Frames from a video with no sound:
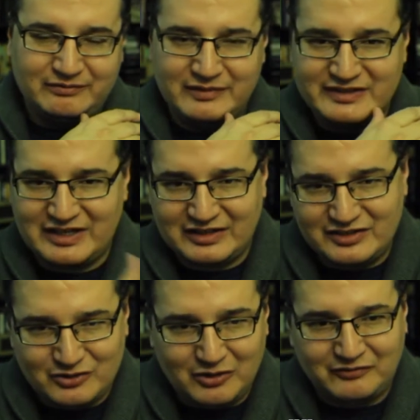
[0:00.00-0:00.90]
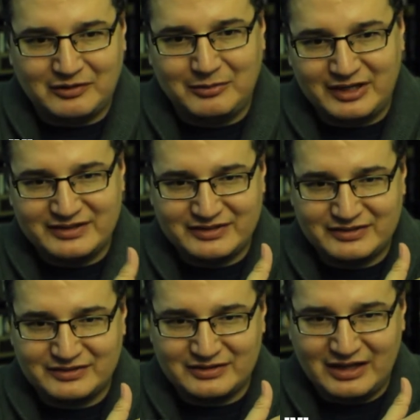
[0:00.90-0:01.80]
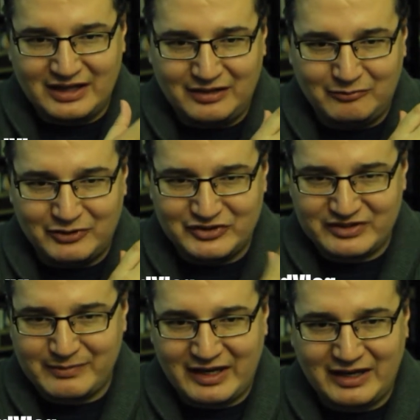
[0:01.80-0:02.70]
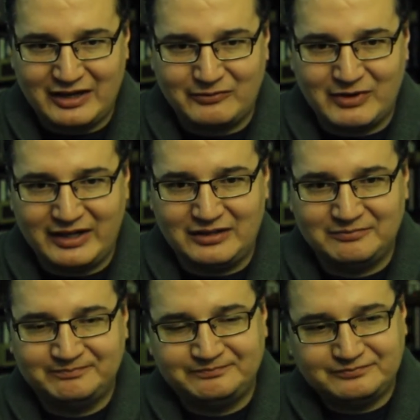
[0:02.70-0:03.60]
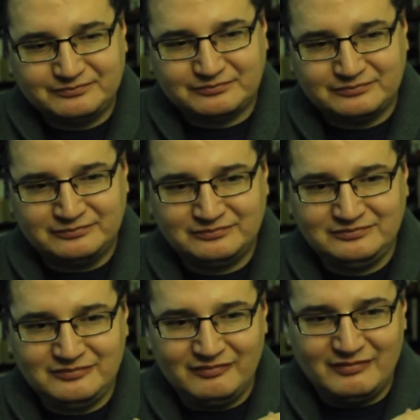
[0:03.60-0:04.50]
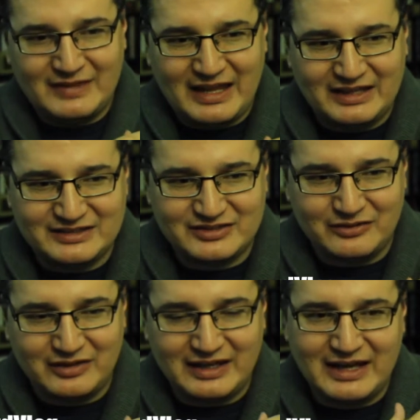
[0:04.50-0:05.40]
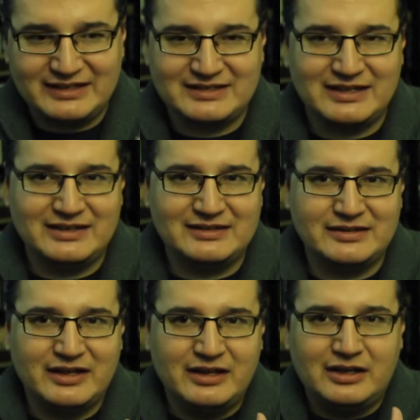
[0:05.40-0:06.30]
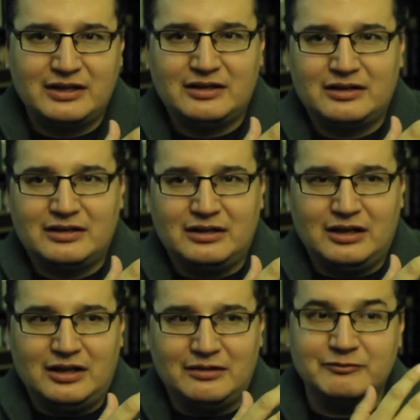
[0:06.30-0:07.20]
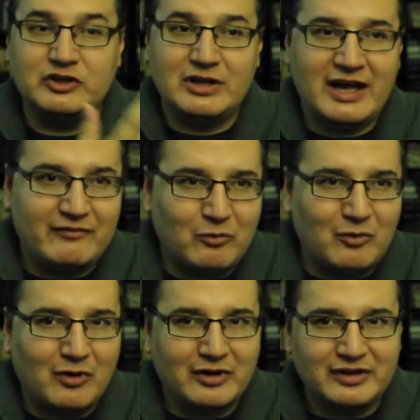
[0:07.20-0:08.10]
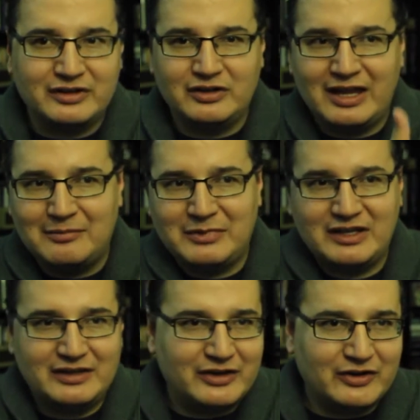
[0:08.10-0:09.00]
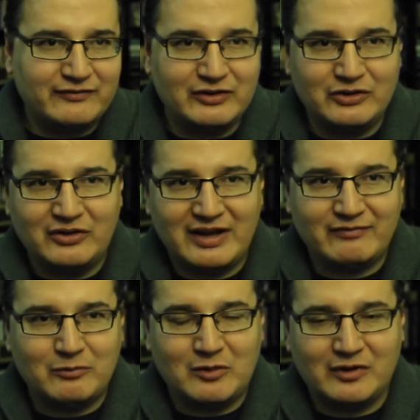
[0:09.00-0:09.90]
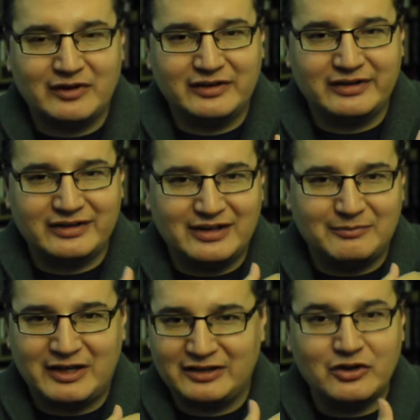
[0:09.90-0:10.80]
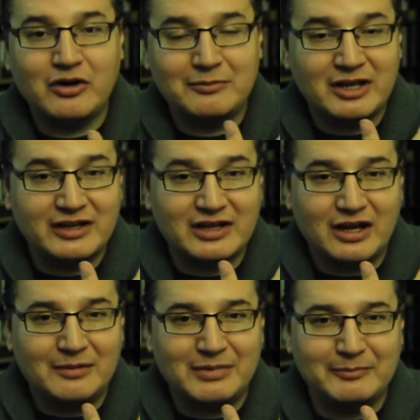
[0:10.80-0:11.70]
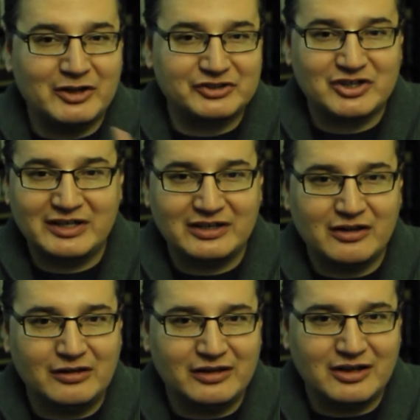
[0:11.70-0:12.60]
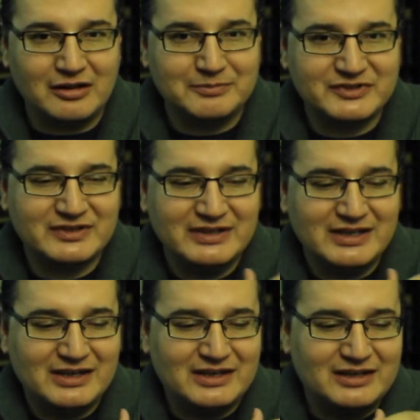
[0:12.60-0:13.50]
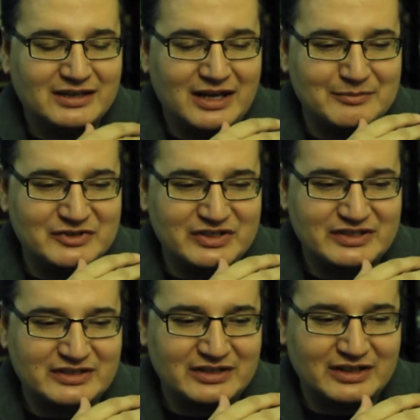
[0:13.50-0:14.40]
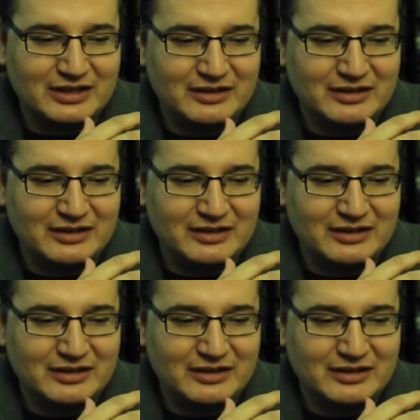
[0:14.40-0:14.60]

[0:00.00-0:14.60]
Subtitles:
This kid stole from us and we're just making it right. And so the guy says, do you have a warrant? You can't be in here if you don't have a warrant. And I'm like, no, I'm not a cop. I'm not trying to call the cops. I'm just